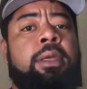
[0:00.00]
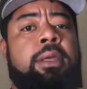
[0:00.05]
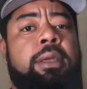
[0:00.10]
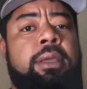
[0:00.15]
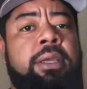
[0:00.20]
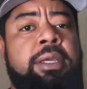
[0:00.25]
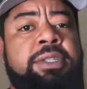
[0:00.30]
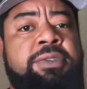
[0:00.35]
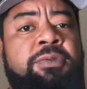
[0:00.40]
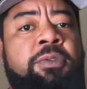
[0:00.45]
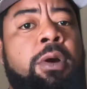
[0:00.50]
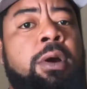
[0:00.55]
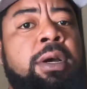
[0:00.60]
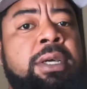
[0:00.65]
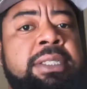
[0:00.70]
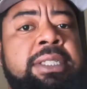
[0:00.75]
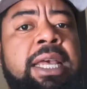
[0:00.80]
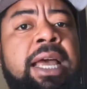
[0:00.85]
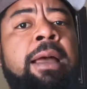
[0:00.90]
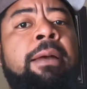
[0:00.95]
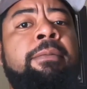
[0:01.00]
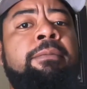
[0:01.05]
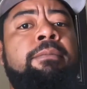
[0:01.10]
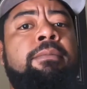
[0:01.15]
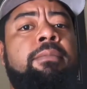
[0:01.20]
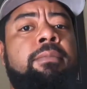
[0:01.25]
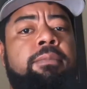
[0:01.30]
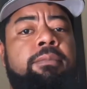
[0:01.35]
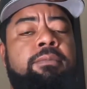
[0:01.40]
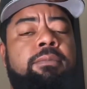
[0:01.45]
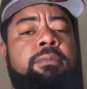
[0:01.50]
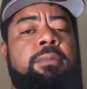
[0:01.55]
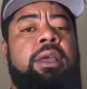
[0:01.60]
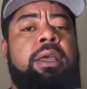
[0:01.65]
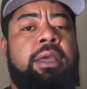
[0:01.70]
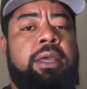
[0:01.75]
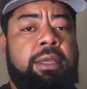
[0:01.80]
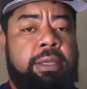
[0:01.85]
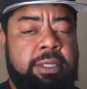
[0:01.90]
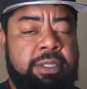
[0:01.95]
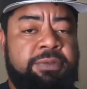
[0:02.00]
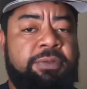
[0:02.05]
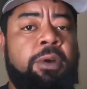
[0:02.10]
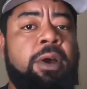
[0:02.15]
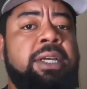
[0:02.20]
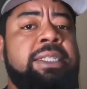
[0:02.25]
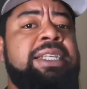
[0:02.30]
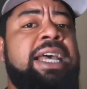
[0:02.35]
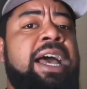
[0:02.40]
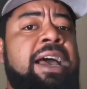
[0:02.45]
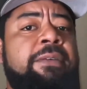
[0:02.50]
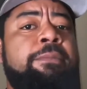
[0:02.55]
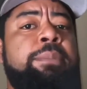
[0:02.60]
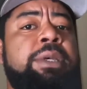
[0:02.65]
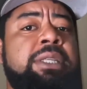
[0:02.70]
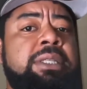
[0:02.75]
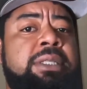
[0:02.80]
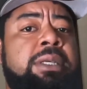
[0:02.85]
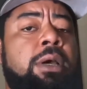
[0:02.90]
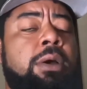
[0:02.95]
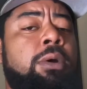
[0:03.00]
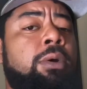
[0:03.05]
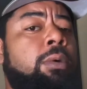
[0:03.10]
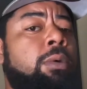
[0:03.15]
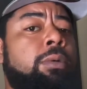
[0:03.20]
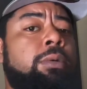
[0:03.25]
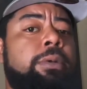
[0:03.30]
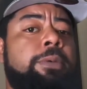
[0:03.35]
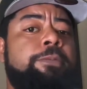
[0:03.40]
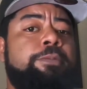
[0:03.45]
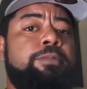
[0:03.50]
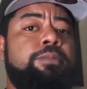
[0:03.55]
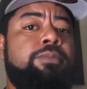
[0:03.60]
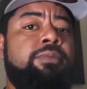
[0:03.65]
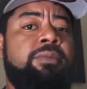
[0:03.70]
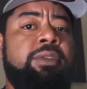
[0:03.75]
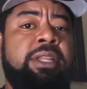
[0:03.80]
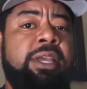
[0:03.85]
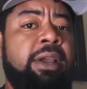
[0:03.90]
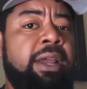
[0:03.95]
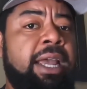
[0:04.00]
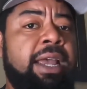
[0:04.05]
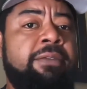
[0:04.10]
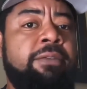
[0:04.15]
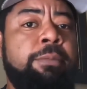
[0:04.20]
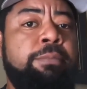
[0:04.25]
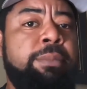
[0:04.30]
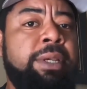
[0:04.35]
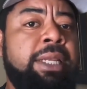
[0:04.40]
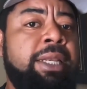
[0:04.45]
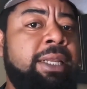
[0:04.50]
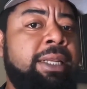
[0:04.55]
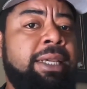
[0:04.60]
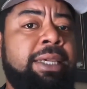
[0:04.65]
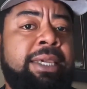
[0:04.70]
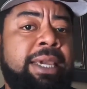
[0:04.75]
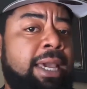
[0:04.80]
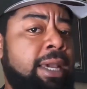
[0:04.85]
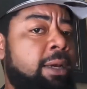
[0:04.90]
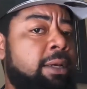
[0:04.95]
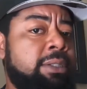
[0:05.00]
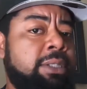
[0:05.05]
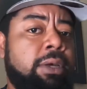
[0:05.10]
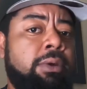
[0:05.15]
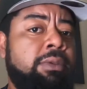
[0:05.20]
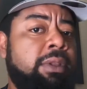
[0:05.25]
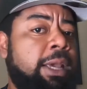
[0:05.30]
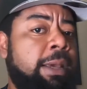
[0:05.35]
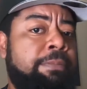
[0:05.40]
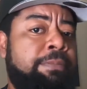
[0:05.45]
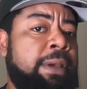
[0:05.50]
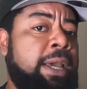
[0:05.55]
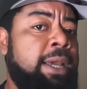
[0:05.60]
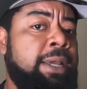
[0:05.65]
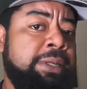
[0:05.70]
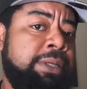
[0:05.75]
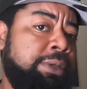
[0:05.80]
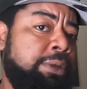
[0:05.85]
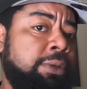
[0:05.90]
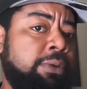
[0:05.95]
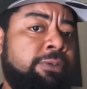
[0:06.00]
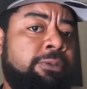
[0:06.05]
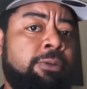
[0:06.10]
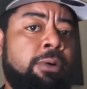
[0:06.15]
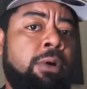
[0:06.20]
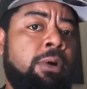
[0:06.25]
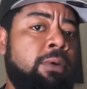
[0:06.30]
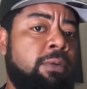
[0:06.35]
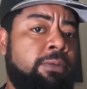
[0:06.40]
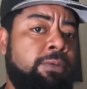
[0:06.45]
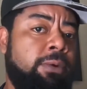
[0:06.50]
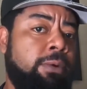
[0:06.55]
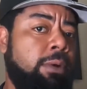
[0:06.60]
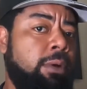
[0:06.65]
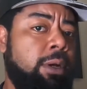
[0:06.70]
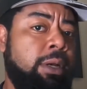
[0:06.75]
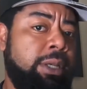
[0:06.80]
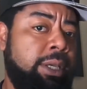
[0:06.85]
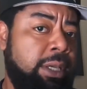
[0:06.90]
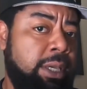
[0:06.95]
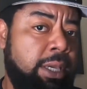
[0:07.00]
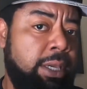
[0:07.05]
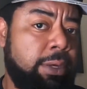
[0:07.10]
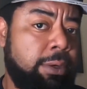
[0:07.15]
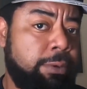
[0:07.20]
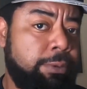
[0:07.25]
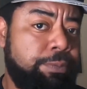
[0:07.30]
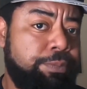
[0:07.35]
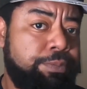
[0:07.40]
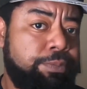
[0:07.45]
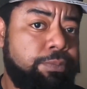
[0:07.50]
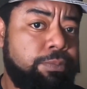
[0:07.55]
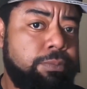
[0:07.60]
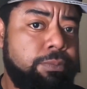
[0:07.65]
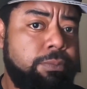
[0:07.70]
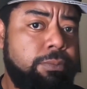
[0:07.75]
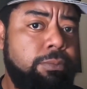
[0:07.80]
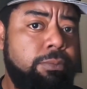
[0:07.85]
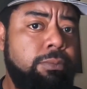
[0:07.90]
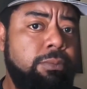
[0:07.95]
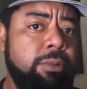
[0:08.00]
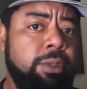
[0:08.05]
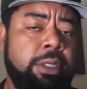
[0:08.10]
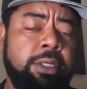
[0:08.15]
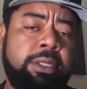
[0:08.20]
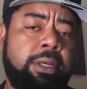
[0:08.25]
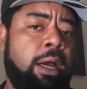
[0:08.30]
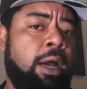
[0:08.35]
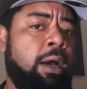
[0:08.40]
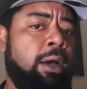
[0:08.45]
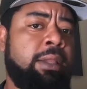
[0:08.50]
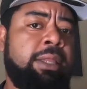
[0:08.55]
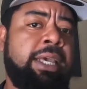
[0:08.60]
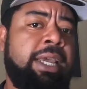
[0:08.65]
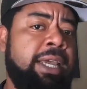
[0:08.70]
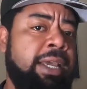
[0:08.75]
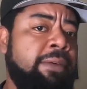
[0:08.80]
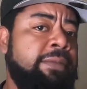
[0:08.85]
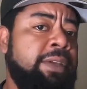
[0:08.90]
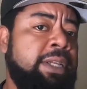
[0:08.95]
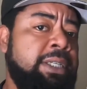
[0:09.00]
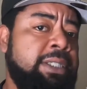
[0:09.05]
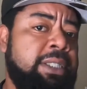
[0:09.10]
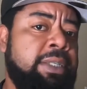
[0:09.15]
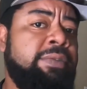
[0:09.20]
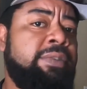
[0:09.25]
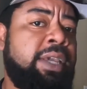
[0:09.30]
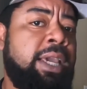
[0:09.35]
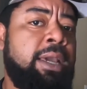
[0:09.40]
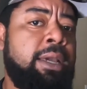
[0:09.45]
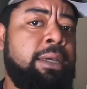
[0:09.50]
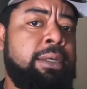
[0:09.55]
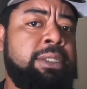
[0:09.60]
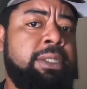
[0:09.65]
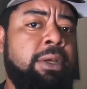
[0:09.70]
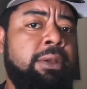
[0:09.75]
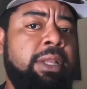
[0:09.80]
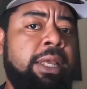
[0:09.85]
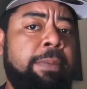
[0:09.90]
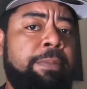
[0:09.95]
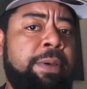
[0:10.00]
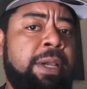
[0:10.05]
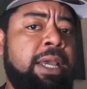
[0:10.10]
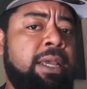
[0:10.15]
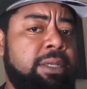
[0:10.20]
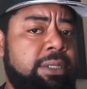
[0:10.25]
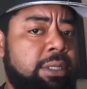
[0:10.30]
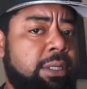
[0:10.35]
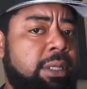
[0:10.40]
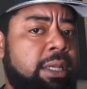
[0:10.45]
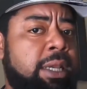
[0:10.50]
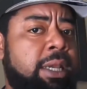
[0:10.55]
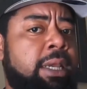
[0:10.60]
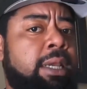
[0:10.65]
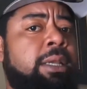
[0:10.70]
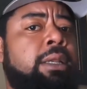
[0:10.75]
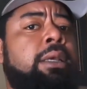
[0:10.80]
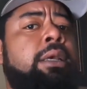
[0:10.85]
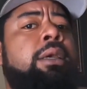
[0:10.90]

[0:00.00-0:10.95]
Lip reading: as far as I've been told, there haven't been any cows on that pasture for over a year. All the evidence of cows on that pasture land